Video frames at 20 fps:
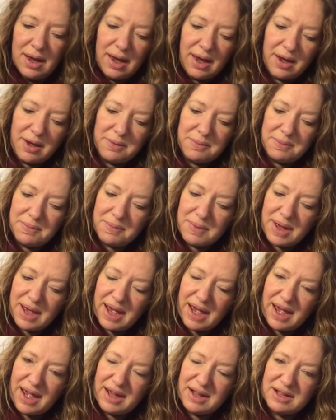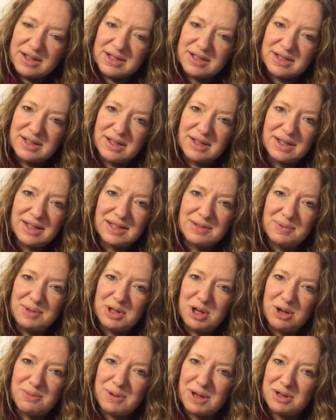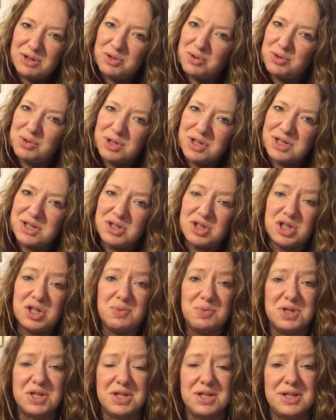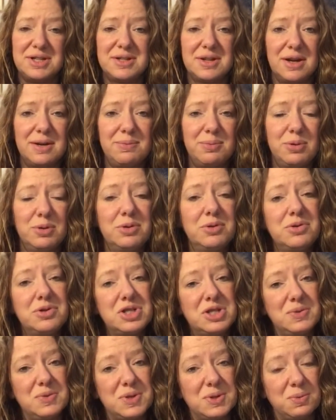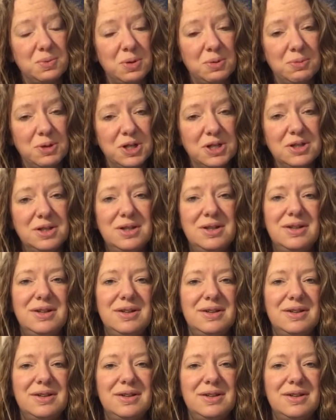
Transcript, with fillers: Um, and the things we know about Dorcas is she was a disciple, she was a woman,